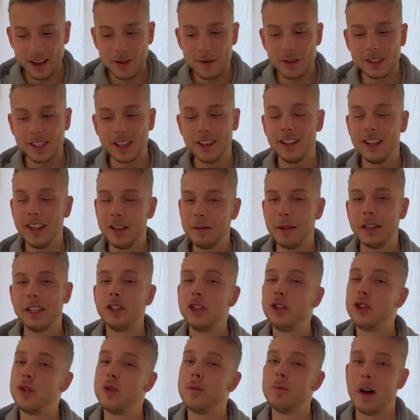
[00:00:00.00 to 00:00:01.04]
was a little bit
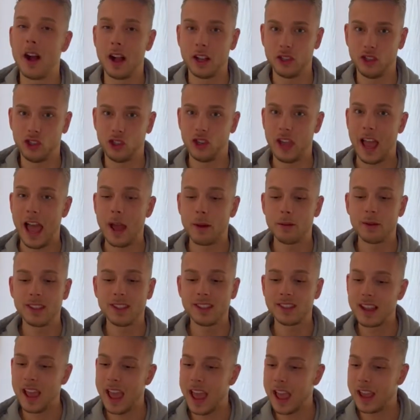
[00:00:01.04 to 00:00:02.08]
too much. I would
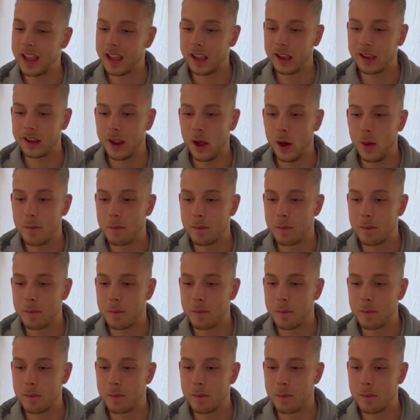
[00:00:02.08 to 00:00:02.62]
say, you know,